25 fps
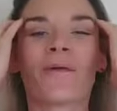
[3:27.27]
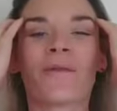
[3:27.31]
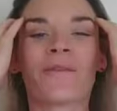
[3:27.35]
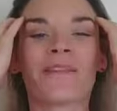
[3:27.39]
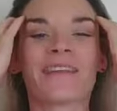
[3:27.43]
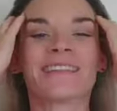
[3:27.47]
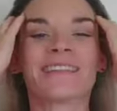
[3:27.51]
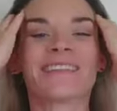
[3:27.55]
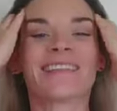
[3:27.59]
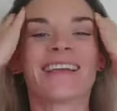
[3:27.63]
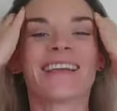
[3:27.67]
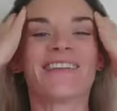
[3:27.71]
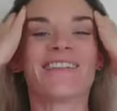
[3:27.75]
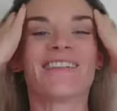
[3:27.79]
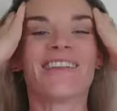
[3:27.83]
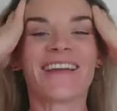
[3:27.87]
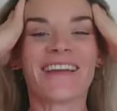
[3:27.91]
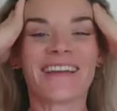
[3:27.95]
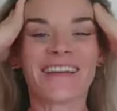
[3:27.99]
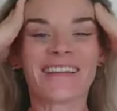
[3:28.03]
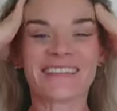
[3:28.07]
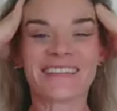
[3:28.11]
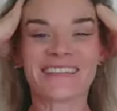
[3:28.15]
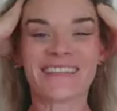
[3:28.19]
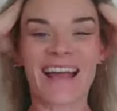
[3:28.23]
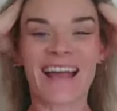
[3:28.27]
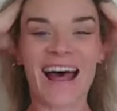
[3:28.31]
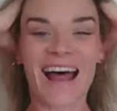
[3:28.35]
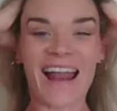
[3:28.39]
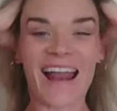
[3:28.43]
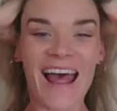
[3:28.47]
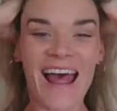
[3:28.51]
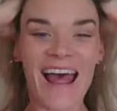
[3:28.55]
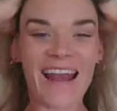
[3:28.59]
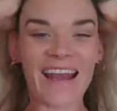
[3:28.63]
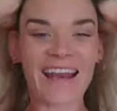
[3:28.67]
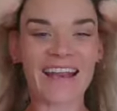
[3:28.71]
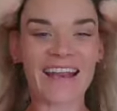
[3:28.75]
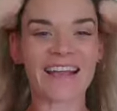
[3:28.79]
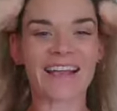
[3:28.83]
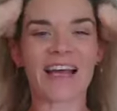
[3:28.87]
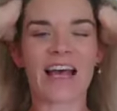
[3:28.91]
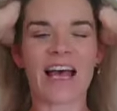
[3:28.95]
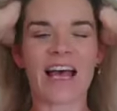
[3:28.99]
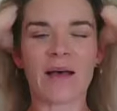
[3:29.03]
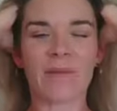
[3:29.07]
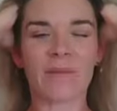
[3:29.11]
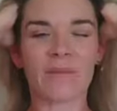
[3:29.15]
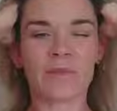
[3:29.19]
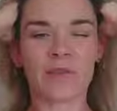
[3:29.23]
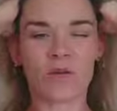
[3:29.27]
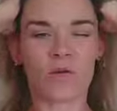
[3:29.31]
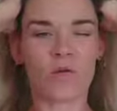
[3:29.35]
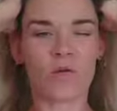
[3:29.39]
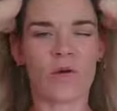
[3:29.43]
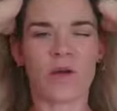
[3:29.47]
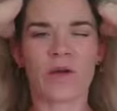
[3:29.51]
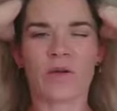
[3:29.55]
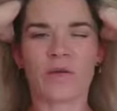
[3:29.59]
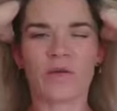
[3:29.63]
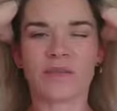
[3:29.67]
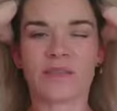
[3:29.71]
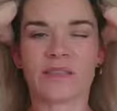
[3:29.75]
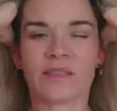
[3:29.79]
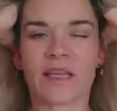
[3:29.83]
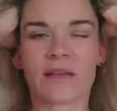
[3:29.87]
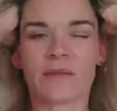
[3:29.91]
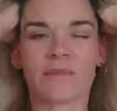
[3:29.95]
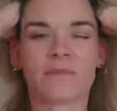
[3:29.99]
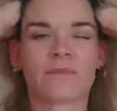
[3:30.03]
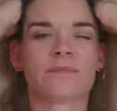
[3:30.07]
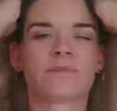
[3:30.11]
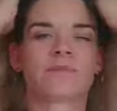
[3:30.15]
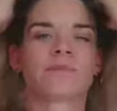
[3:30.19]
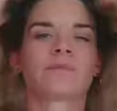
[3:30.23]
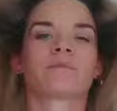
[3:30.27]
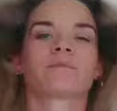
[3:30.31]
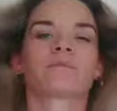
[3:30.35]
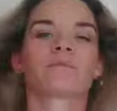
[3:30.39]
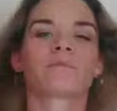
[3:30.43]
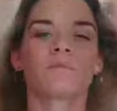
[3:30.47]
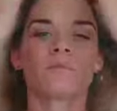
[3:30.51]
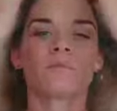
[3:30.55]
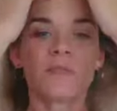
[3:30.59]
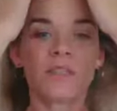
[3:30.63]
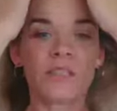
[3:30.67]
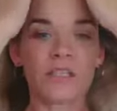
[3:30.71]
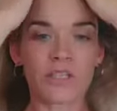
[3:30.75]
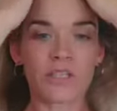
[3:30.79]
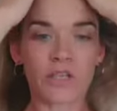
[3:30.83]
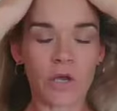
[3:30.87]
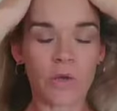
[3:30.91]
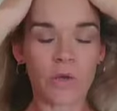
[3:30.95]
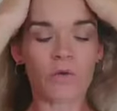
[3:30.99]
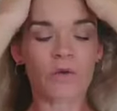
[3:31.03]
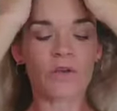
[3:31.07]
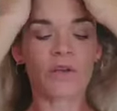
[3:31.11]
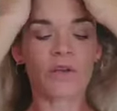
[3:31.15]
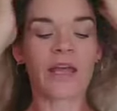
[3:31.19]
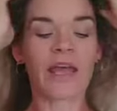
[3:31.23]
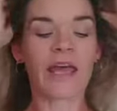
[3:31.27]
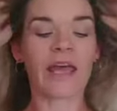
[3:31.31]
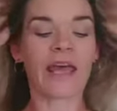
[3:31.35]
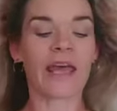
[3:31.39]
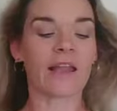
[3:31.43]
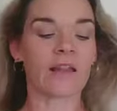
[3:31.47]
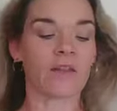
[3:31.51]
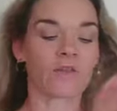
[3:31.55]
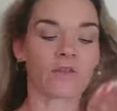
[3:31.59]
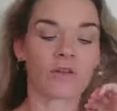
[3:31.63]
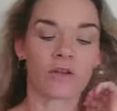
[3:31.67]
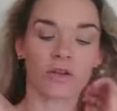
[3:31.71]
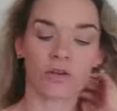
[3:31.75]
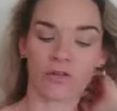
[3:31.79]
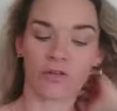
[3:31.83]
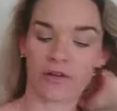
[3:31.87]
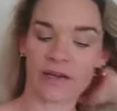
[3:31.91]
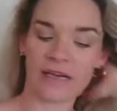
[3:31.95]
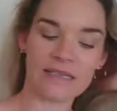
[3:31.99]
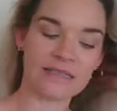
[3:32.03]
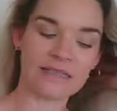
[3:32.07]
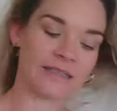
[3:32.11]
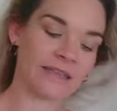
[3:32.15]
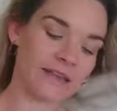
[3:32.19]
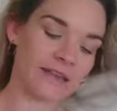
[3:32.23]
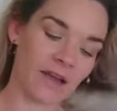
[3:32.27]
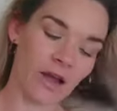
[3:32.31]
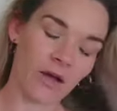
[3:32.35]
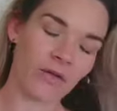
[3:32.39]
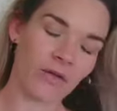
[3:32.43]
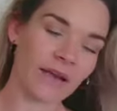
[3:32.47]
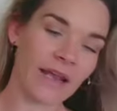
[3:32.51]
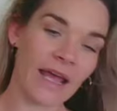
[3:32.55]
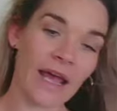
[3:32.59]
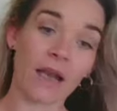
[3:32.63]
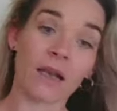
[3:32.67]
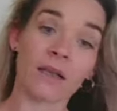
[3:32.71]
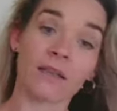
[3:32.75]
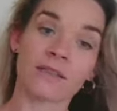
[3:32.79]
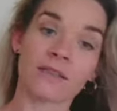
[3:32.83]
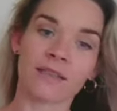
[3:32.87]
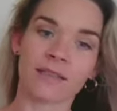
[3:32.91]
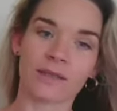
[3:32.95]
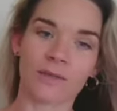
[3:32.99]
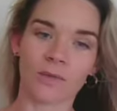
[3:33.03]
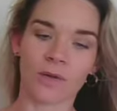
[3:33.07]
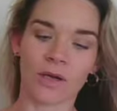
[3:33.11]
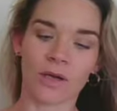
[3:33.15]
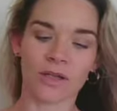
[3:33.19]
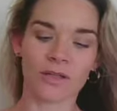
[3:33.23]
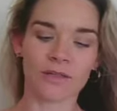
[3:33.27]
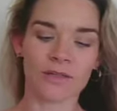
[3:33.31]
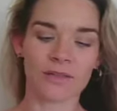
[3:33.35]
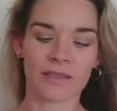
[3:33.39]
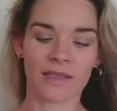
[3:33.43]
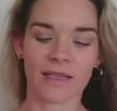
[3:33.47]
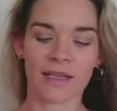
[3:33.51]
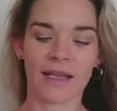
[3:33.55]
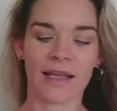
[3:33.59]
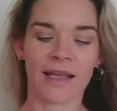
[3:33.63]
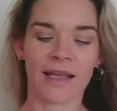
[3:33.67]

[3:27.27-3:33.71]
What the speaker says: Obviously, if you're going to start adding your oils in, you don't want your hair looking greasy going out into the world.